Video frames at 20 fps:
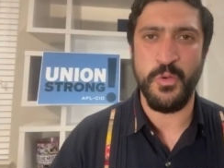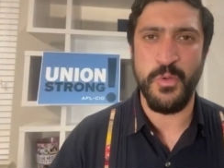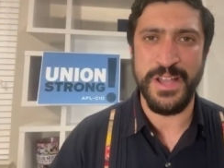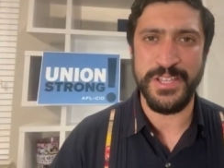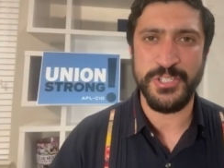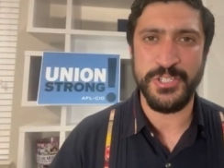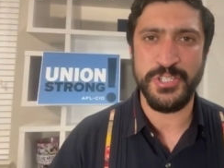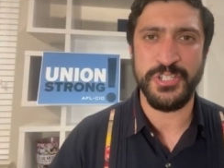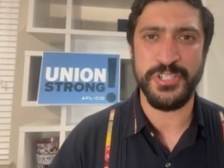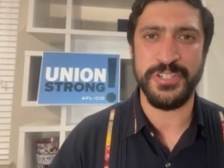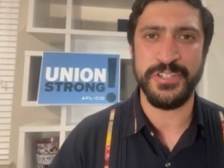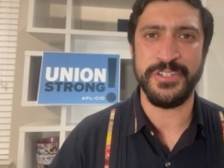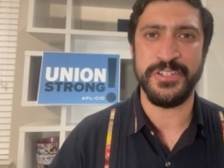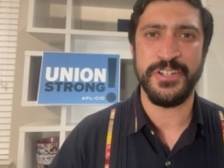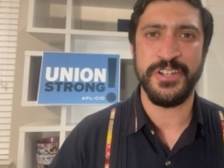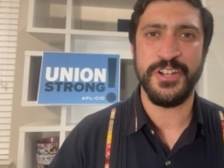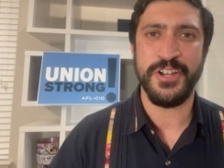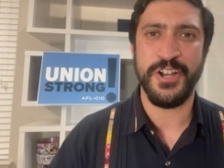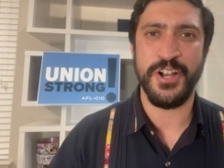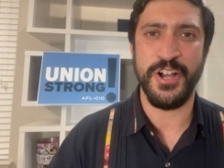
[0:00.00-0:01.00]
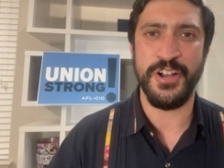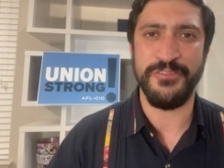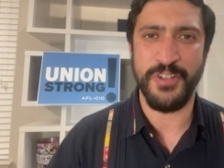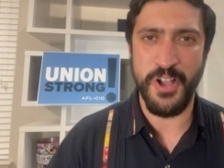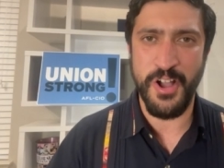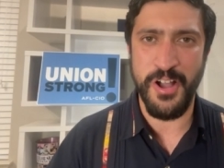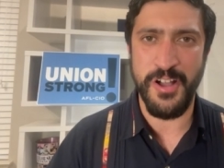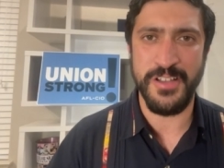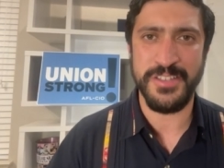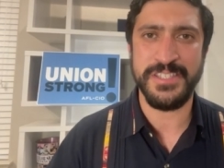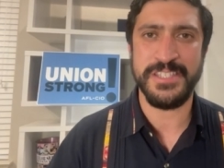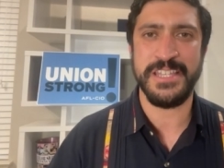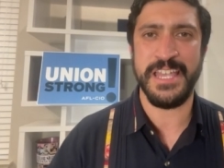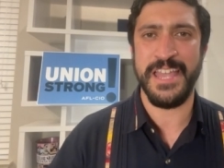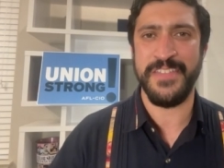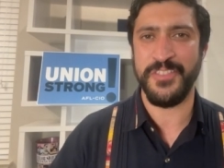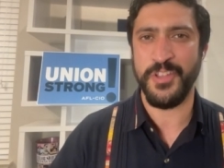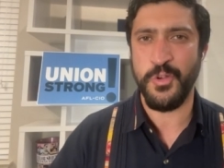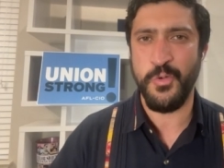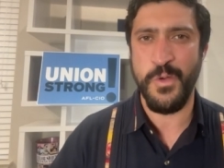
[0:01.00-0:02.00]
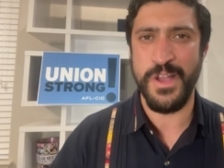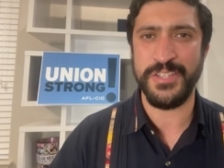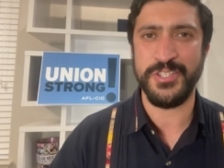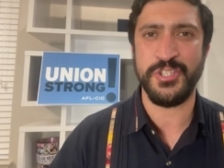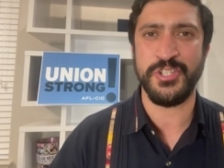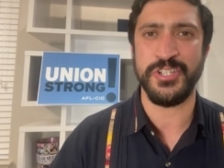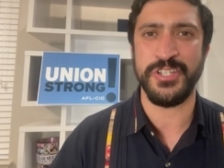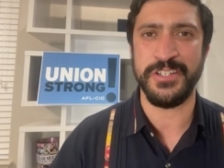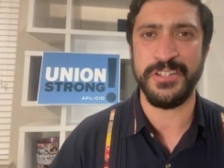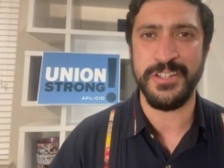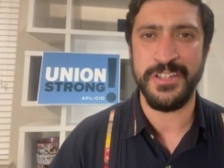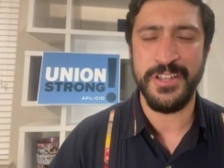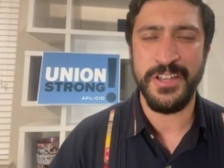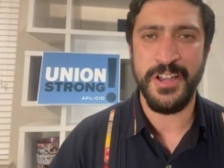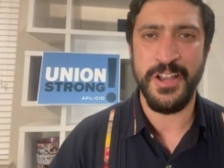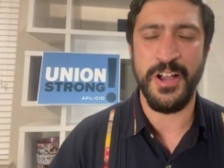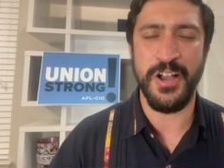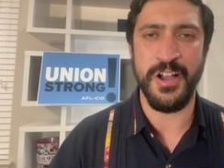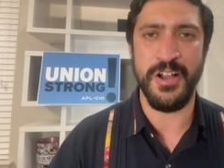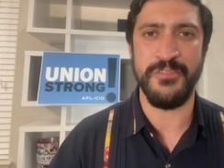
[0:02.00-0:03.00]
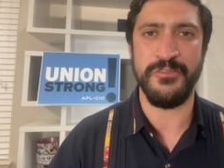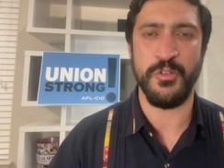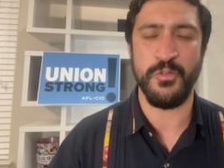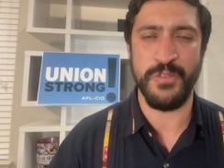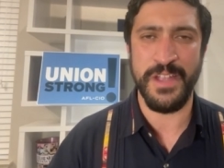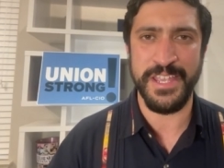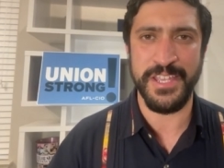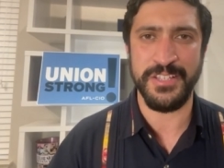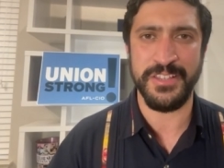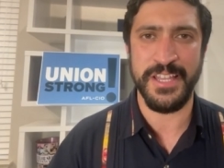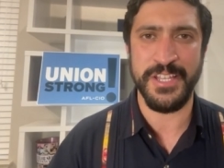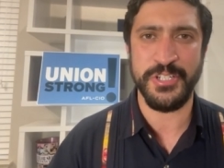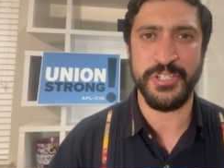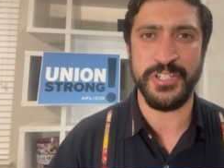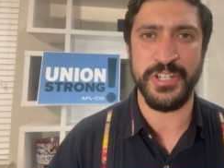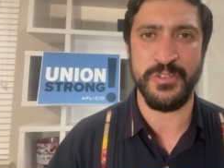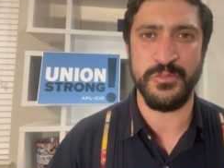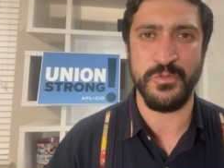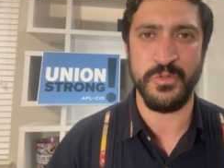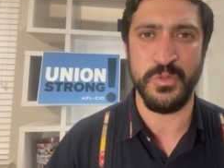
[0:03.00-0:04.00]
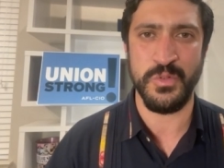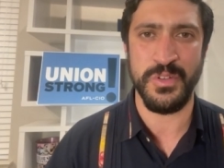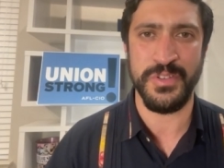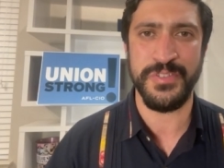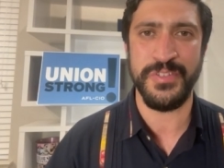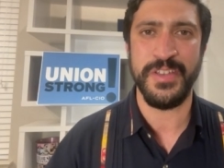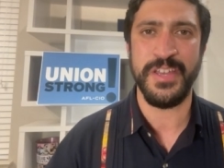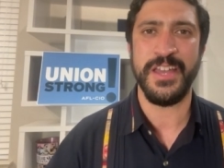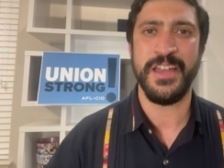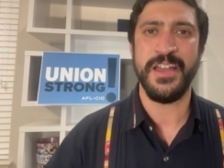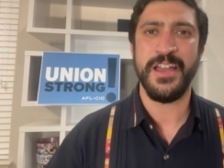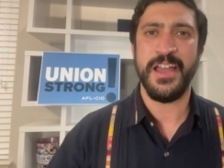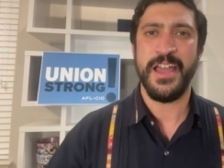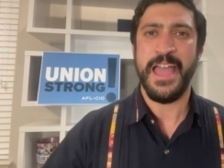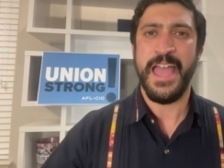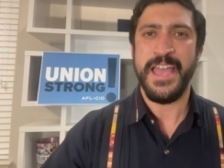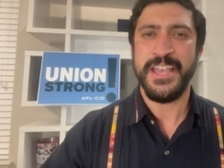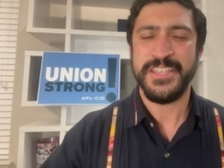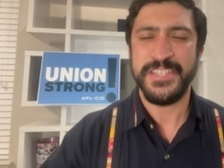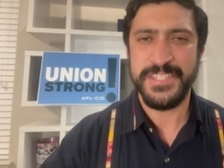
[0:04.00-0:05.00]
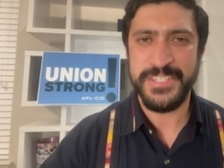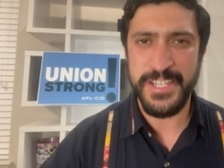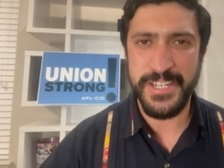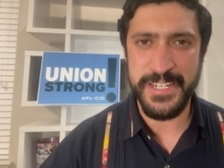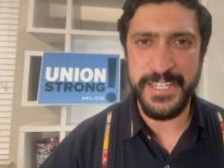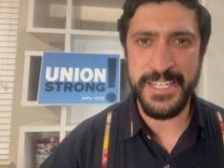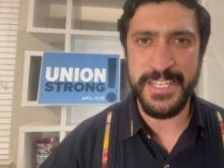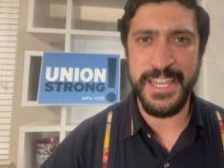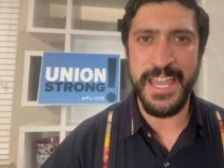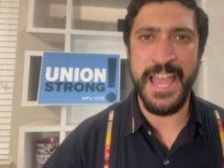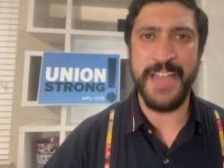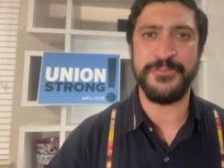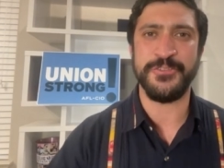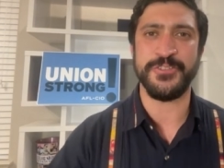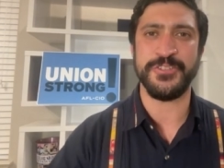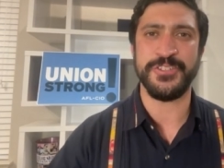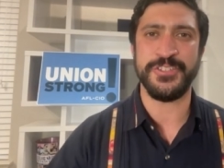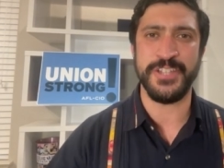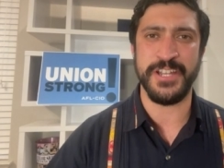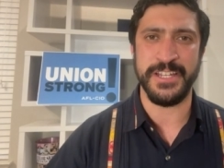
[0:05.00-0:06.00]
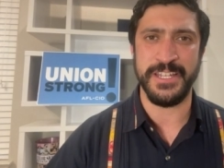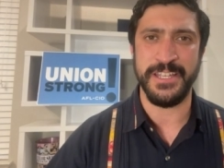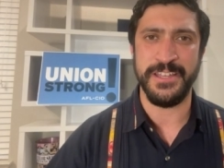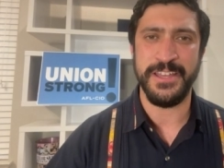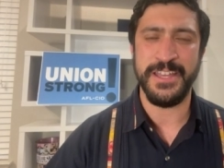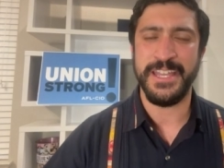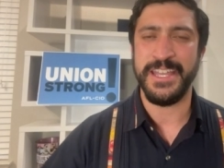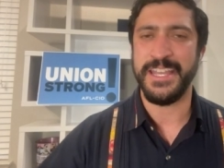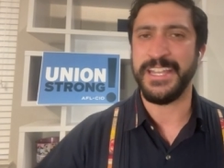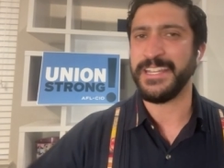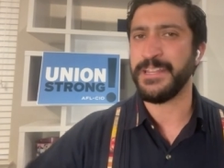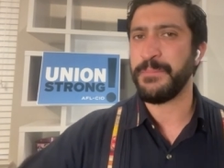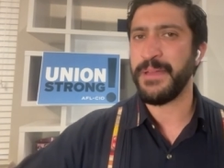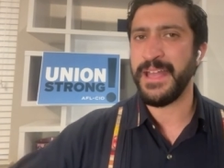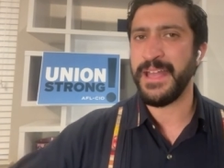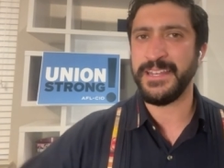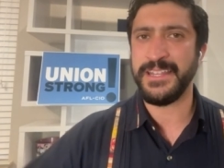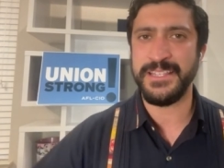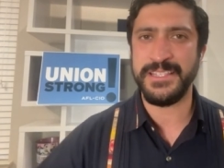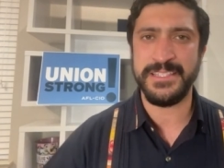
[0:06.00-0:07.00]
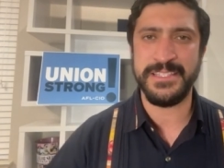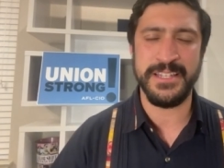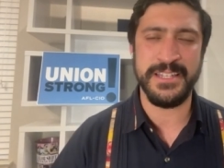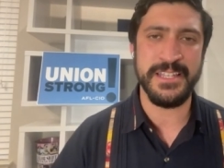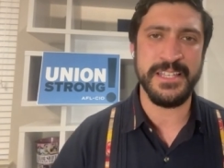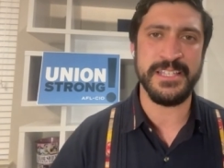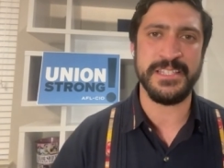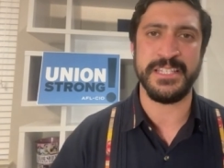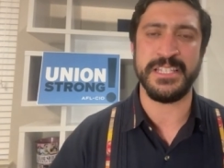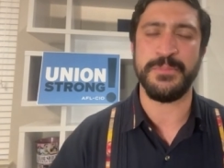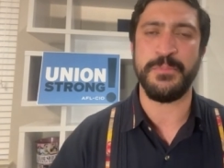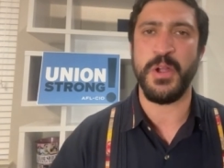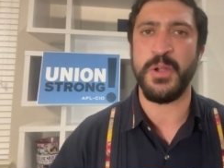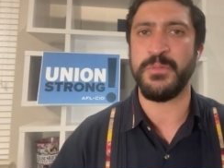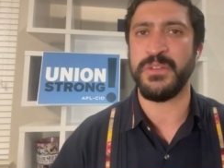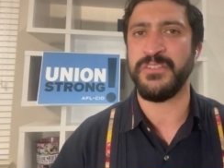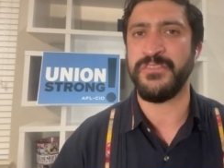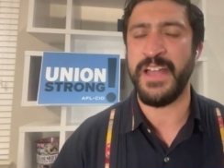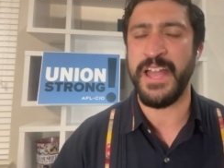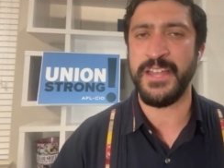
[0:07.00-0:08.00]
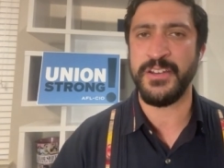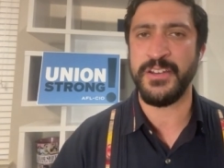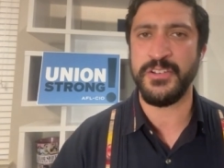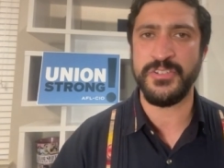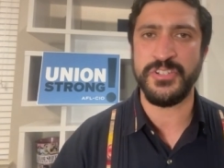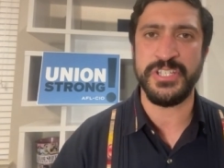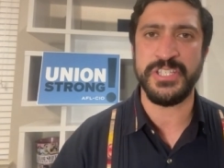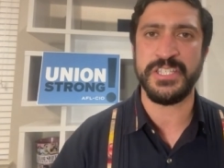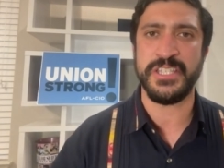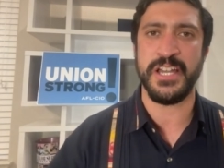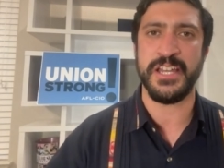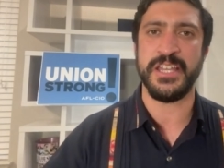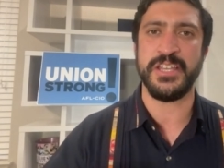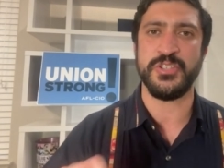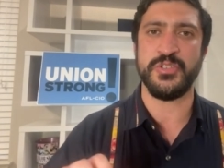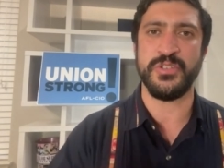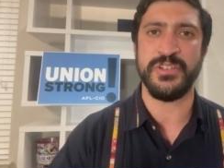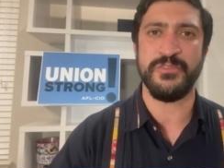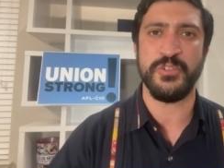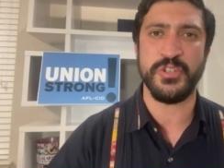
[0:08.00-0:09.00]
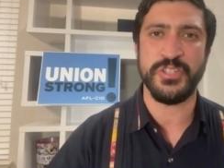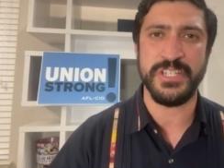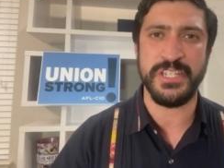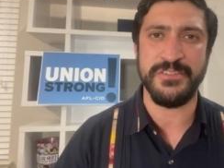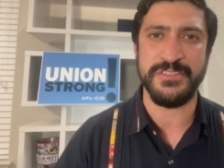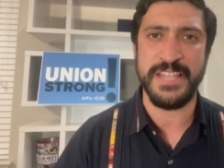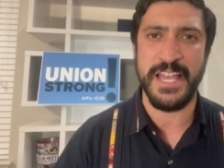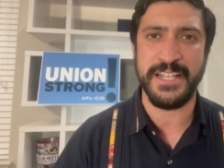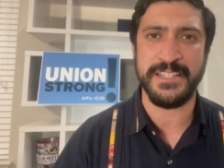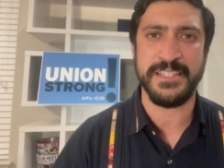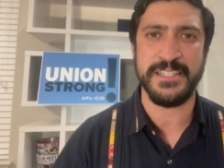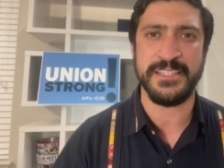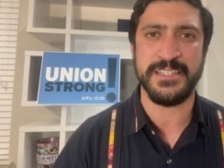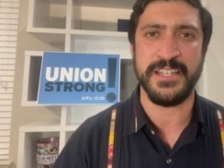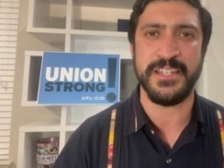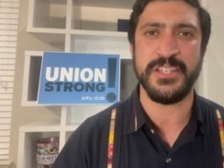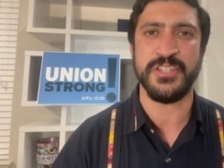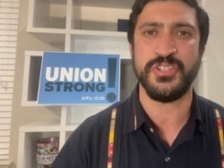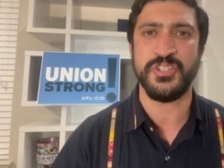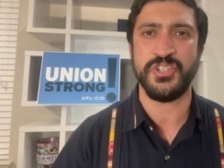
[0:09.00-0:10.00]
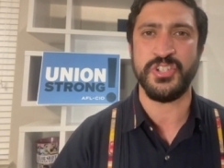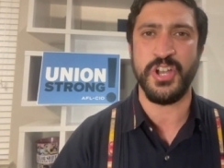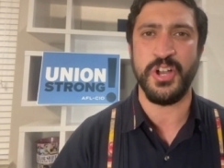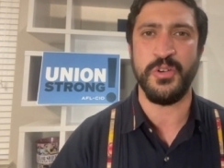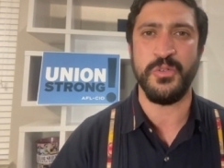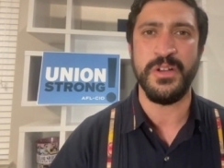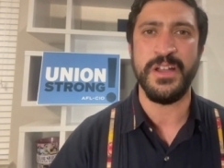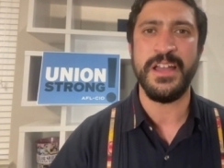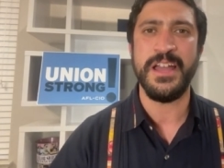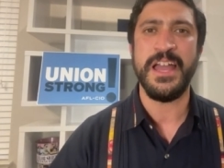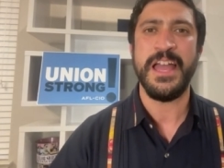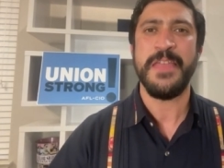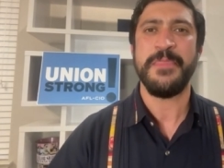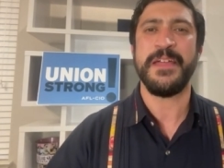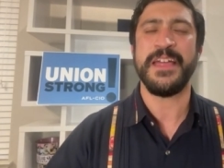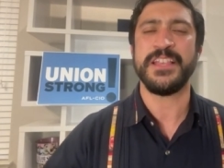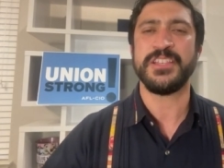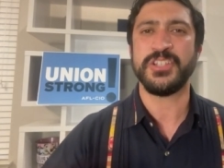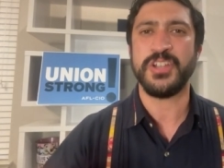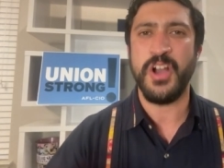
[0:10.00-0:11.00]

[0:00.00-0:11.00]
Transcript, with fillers: question of cost and the question of regulation and rules. Study after study, independent studies, the Department of Energy studies, University of Texas studies show that it's